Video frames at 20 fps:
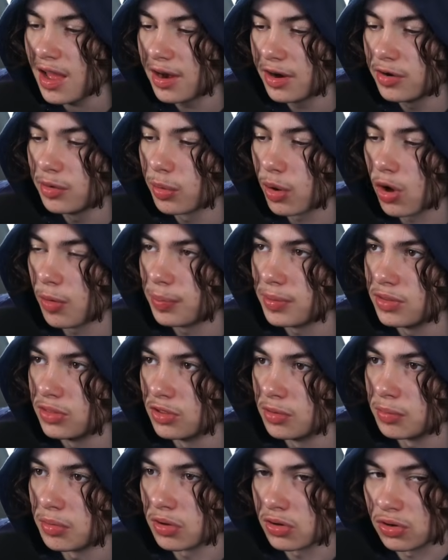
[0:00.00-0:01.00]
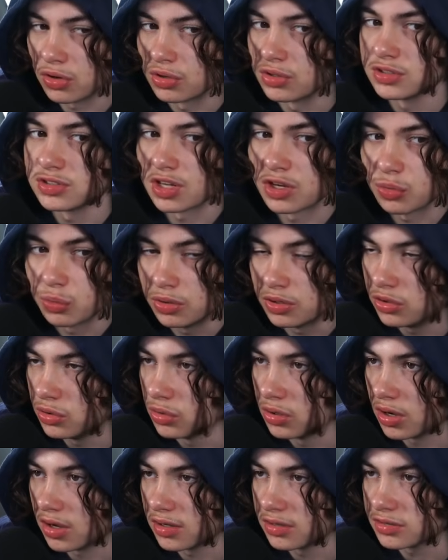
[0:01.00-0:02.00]
and then we'll copy them alongside with
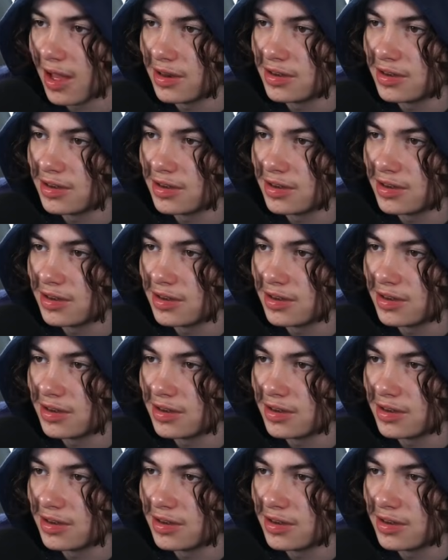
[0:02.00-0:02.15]
you guys.